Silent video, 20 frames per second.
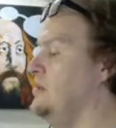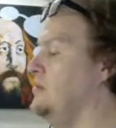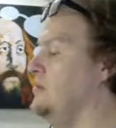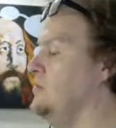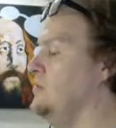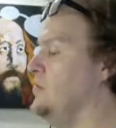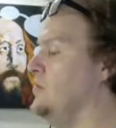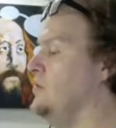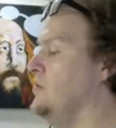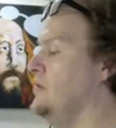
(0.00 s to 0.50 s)
the
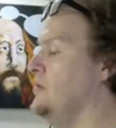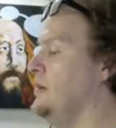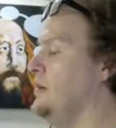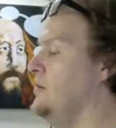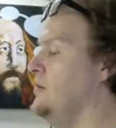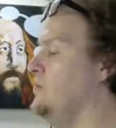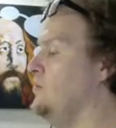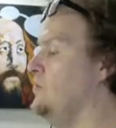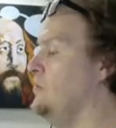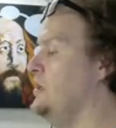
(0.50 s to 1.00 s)
more
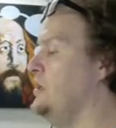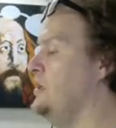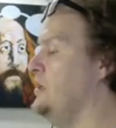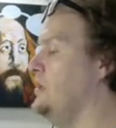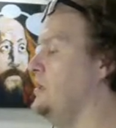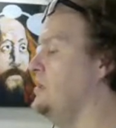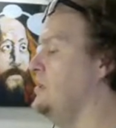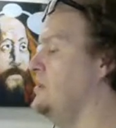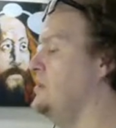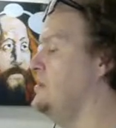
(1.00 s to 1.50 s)
that
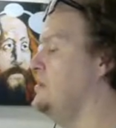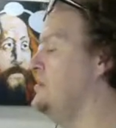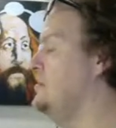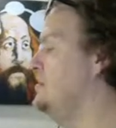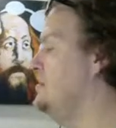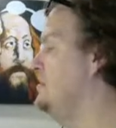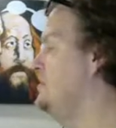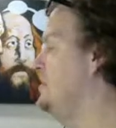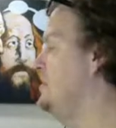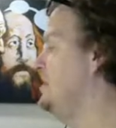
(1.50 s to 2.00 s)
we
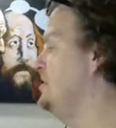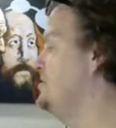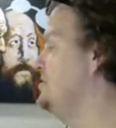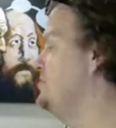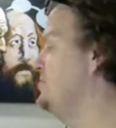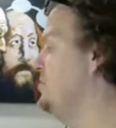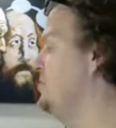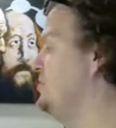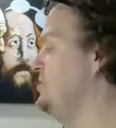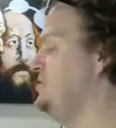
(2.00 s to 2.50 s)

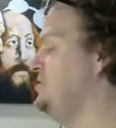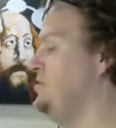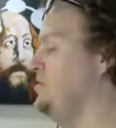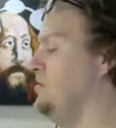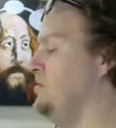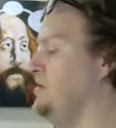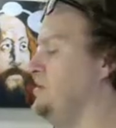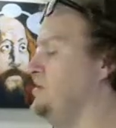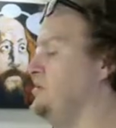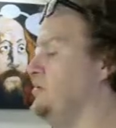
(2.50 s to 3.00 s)
explore
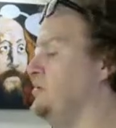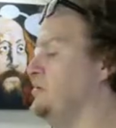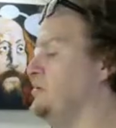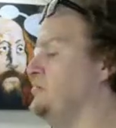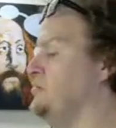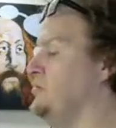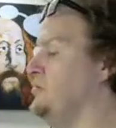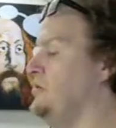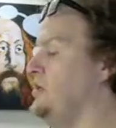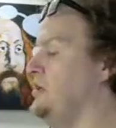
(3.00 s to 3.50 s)
stories or
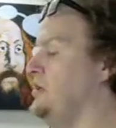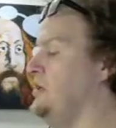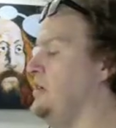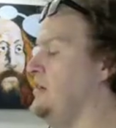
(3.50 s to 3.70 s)
explore any